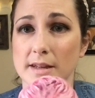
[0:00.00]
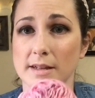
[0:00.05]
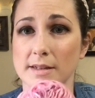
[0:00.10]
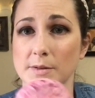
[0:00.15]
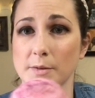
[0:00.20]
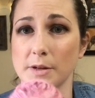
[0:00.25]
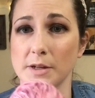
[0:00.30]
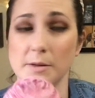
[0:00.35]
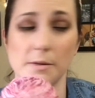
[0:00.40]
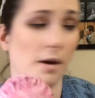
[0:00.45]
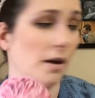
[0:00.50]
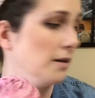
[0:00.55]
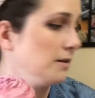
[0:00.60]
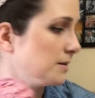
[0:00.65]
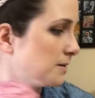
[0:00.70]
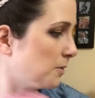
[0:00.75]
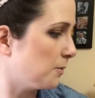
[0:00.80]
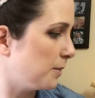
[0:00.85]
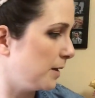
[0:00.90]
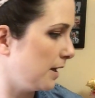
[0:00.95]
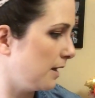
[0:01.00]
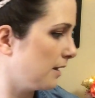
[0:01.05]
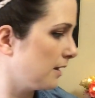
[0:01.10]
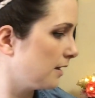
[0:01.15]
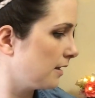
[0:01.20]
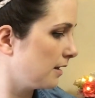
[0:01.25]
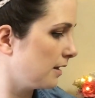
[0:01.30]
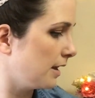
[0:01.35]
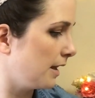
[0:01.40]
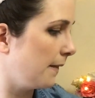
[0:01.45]
is going to also be
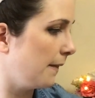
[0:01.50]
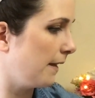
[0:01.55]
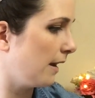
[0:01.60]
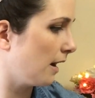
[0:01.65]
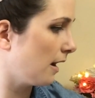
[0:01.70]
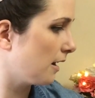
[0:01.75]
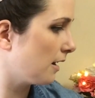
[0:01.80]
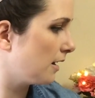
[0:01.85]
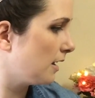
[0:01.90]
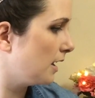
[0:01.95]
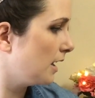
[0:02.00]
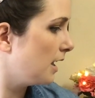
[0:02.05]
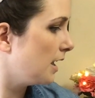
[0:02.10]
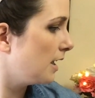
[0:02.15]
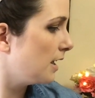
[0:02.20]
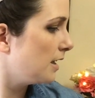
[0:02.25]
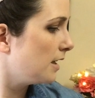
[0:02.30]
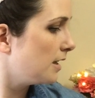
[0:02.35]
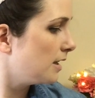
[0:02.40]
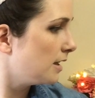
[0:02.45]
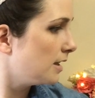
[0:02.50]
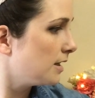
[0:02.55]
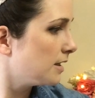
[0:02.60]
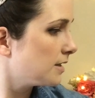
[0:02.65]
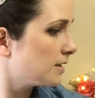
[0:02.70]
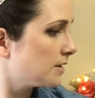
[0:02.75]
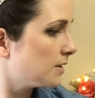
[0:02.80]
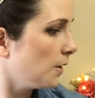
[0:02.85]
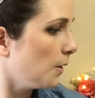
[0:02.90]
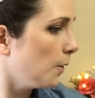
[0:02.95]
in there.
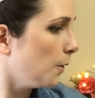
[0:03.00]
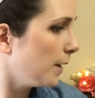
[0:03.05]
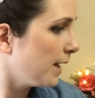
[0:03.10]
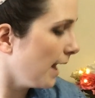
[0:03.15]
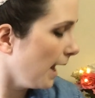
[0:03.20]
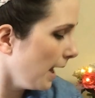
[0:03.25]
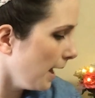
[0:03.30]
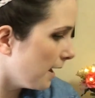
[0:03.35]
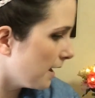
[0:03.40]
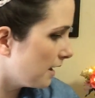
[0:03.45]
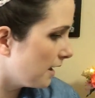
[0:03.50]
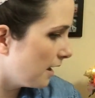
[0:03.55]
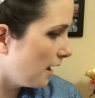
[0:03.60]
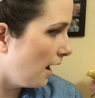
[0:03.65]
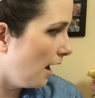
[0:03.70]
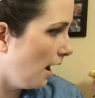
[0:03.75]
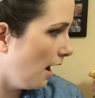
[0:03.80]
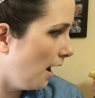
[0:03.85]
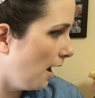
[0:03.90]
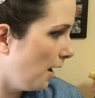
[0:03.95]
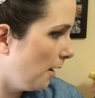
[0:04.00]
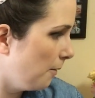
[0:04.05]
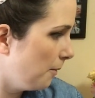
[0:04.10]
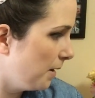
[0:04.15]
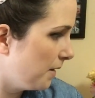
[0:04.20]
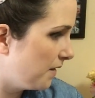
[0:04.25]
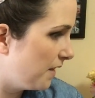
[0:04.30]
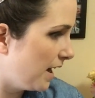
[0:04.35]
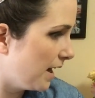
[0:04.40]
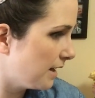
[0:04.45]
So yeah,
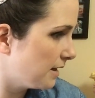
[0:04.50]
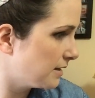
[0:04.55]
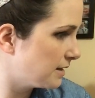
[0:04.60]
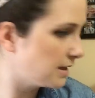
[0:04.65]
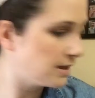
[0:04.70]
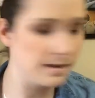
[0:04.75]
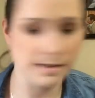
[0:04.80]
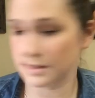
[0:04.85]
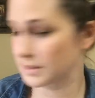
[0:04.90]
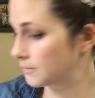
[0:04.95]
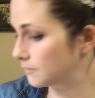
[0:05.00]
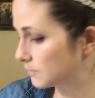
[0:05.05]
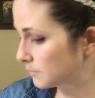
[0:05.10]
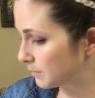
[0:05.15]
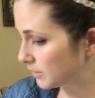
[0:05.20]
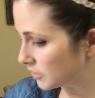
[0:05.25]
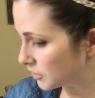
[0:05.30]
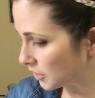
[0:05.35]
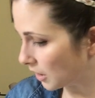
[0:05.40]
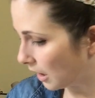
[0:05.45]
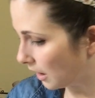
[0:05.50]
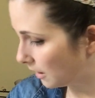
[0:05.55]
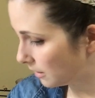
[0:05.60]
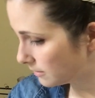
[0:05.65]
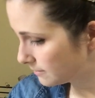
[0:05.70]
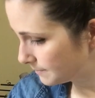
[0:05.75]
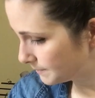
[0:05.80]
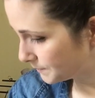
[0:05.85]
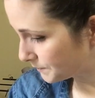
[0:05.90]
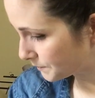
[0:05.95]
that is the Excuse Me
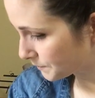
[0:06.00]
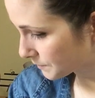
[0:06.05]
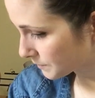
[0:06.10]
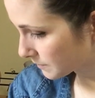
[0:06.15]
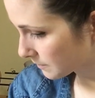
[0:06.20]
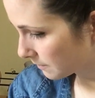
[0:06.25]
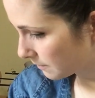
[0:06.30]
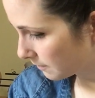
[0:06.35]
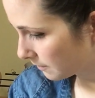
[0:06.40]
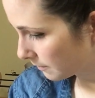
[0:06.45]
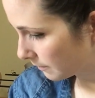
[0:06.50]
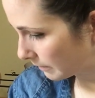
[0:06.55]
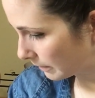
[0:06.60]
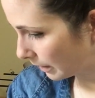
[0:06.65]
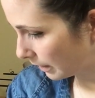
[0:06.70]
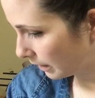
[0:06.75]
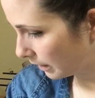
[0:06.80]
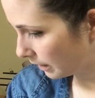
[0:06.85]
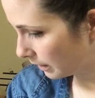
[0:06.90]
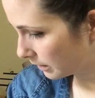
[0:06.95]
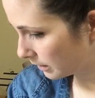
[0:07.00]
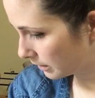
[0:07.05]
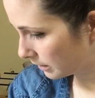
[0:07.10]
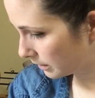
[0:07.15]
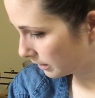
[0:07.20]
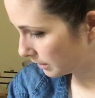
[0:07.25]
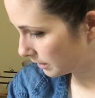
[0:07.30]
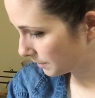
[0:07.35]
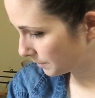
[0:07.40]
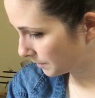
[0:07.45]
shawl.
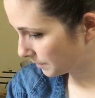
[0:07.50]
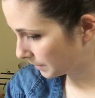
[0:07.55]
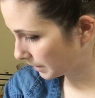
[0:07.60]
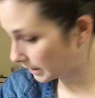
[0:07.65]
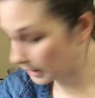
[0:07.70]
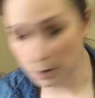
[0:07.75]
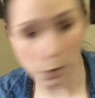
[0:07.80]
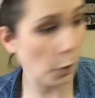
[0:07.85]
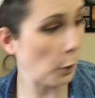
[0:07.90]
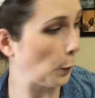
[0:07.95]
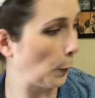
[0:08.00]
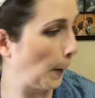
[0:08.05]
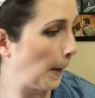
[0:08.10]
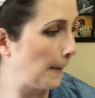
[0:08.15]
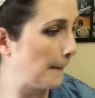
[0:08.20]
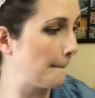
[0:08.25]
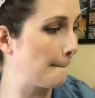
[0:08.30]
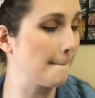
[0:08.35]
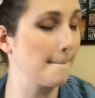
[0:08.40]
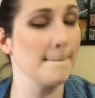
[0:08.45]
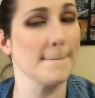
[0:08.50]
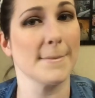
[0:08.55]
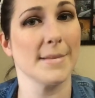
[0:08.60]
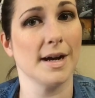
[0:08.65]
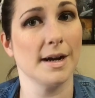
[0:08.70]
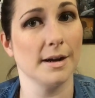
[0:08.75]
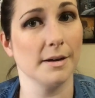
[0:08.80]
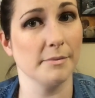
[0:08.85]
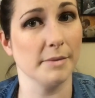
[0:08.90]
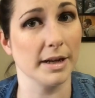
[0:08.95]
My
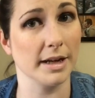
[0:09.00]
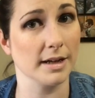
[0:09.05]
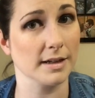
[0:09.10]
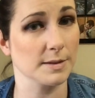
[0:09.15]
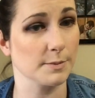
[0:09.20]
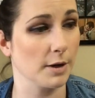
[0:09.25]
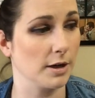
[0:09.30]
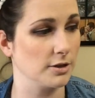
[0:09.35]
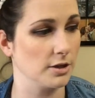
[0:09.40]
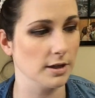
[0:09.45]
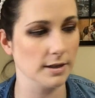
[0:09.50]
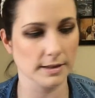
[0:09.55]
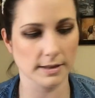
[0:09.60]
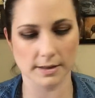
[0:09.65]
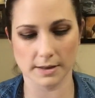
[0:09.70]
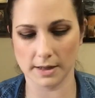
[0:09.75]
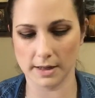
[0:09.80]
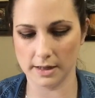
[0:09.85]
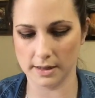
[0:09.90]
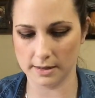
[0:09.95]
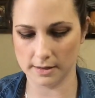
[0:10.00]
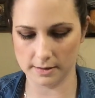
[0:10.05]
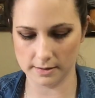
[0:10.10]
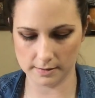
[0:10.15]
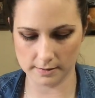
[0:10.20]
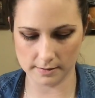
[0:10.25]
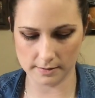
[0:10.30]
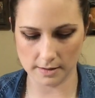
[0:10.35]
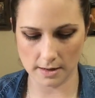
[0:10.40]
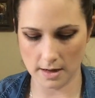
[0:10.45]
next project
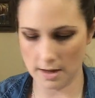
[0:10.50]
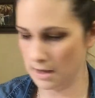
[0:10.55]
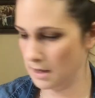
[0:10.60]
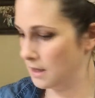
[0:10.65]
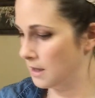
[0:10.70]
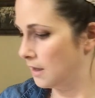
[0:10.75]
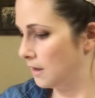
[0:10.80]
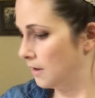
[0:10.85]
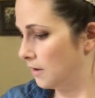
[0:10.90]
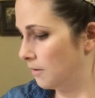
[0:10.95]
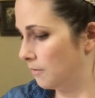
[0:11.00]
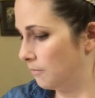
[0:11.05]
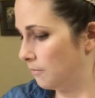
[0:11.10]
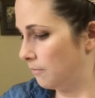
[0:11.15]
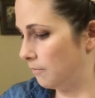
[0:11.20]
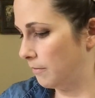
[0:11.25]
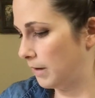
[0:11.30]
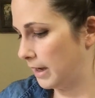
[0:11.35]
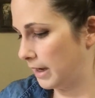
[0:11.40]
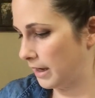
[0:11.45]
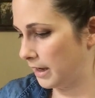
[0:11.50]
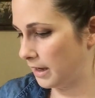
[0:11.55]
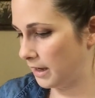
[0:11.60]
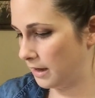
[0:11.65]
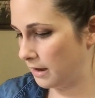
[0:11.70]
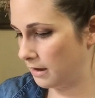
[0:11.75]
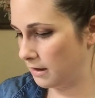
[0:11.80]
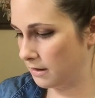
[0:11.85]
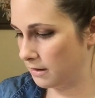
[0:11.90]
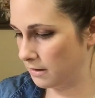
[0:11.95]
is
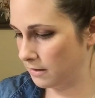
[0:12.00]
my